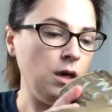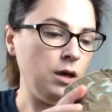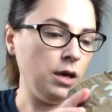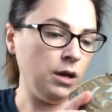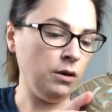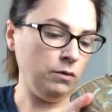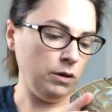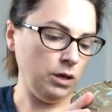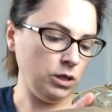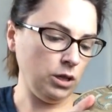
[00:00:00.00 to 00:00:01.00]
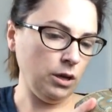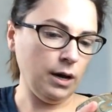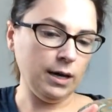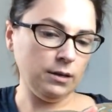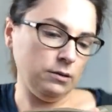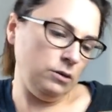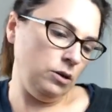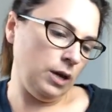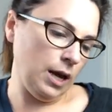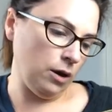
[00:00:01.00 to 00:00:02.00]
you know,
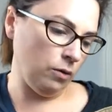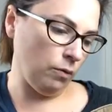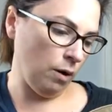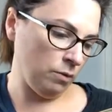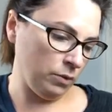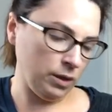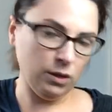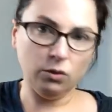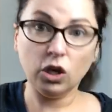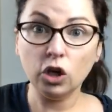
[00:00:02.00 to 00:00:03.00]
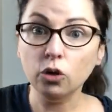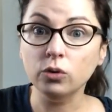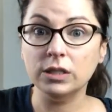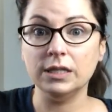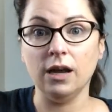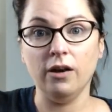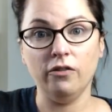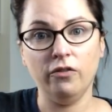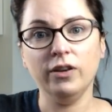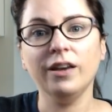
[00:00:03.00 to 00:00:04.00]
you can't go wrong with cute
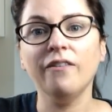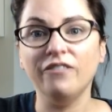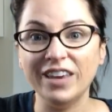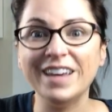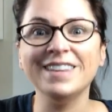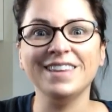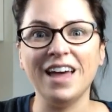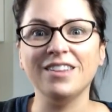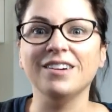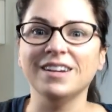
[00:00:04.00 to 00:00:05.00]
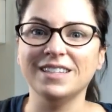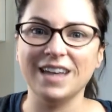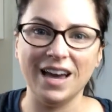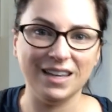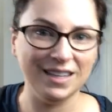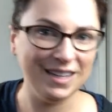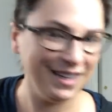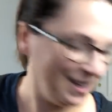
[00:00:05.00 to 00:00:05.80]
stuff. Yeah, vegan leather, exactly.